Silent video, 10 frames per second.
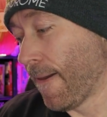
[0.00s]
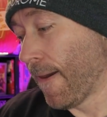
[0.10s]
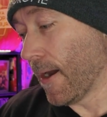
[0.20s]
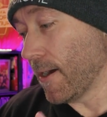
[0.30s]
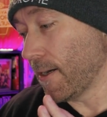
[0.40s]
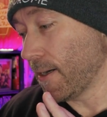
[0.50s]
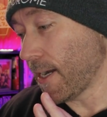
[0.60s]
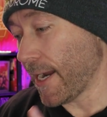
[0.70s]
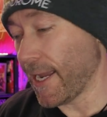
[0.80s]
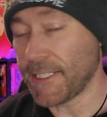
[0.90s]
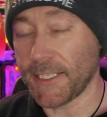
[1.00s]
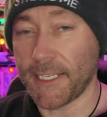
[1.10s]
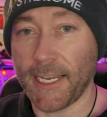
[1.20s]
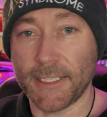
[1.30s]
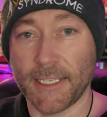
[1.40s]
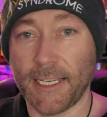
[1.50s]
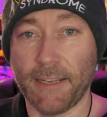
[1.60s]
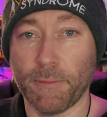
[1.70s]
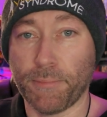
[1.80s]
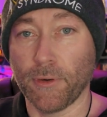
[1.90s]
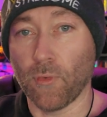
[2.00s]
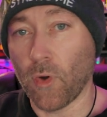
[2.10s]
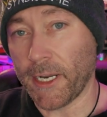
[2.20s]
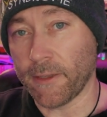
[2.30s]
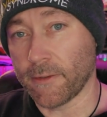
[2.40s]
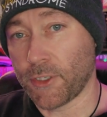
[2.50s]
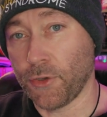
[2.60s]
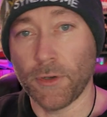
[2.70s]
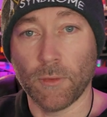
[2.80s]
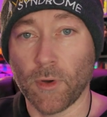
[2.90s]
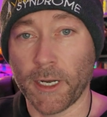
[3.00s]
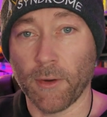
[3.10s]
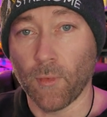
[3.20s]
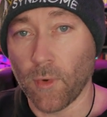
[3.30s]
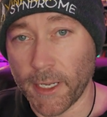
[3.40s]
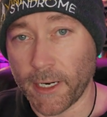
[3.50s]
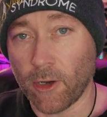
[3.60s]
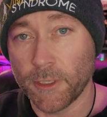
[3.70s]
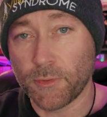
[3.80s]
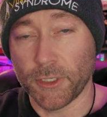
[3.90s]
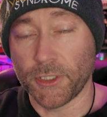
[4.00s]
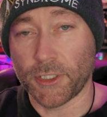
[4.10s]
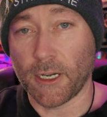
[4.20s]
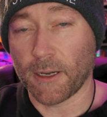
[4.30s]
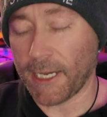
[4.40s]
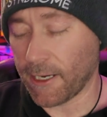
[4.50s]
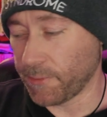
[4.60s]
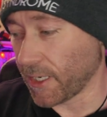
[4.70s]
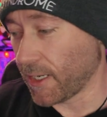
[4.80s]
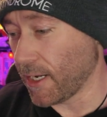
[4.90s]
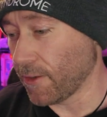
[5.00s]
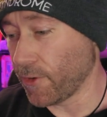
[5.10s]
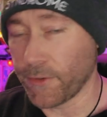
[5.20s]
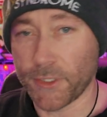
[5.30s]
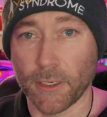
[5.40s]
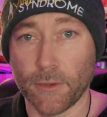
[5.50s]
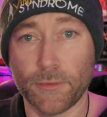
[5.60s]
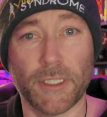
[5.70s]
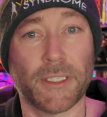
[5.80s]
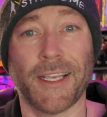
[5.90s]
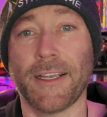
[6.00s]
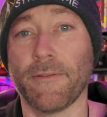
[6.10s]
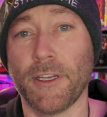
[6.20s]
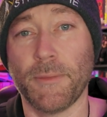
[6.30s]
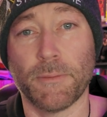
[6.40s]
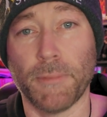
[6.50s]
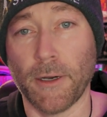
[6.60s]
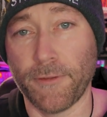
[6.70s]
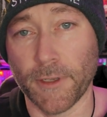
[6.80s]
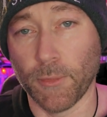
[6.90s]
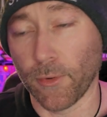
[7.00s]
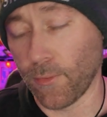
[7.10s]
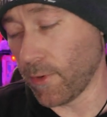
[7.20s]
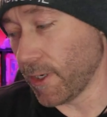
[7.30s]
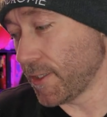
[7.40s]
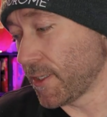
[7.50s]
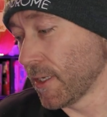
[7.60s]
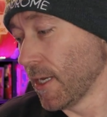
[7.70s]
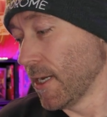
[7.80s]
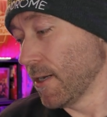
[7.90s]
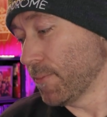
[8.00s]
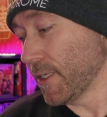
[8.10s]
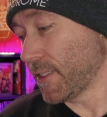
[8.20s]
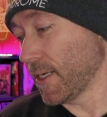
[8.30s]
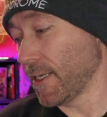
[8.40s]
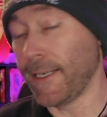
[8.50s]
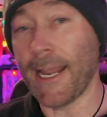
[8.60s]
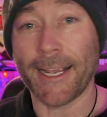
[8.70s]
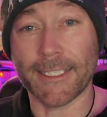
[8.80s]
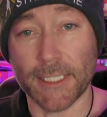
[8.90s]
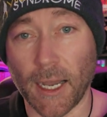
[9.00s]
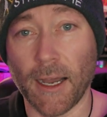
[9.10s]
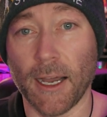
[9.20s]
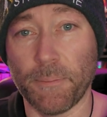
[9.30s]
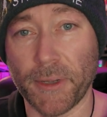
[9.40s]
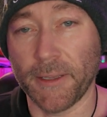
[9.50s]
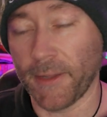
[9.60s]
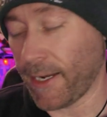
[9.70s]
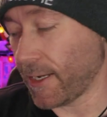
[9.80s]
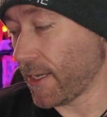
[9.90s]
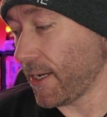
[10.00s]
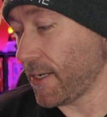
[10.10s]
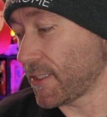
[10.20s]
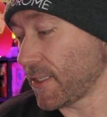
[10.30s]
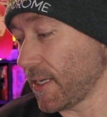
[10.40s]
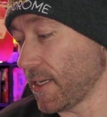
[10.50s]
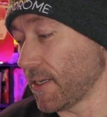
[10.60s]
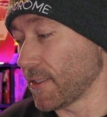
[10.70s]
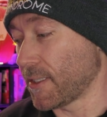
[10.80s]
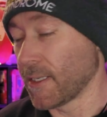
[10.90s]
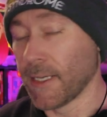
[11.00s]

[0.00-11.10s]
I hesitate to even put one at 2 and one at 1. I almost want to just talk about them together. So just think of them as both number 1s. But next up in that case is